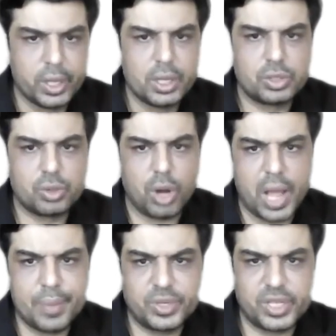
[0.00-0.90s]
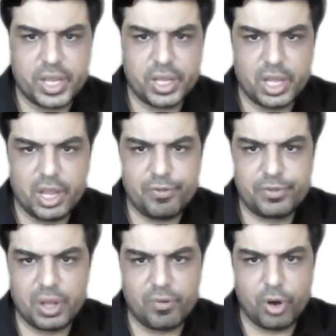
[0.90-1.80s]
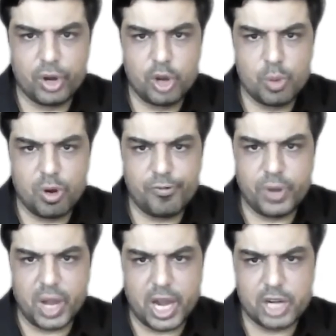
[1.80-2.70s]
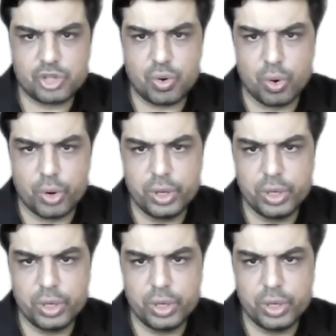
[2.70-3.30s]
So I'm saying if the volume of large cone,